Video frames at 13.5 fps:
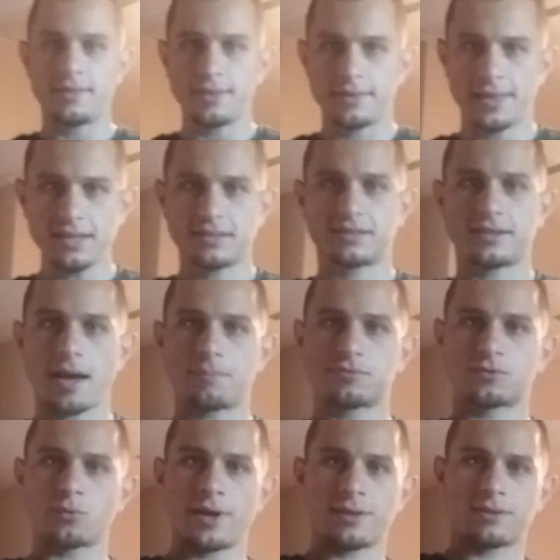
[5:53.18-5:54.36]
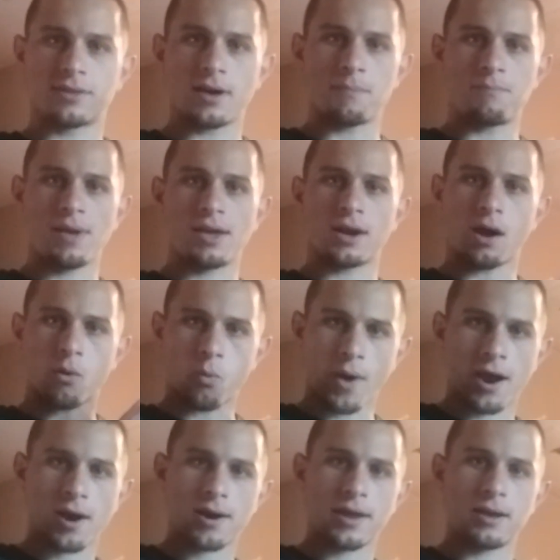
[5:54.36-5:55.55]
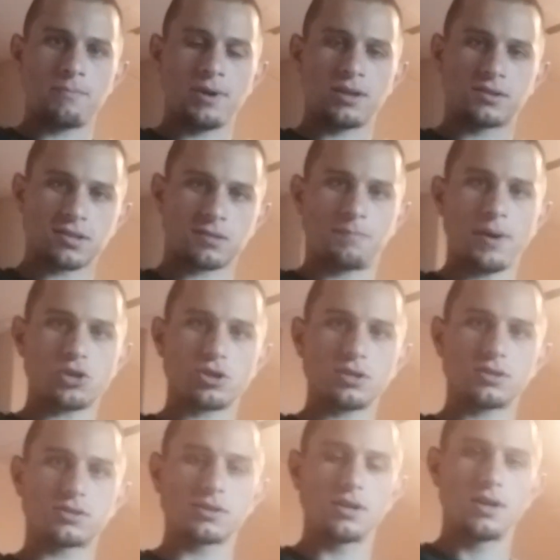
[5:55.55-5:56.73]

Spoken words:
these steps with being aware and being suspicious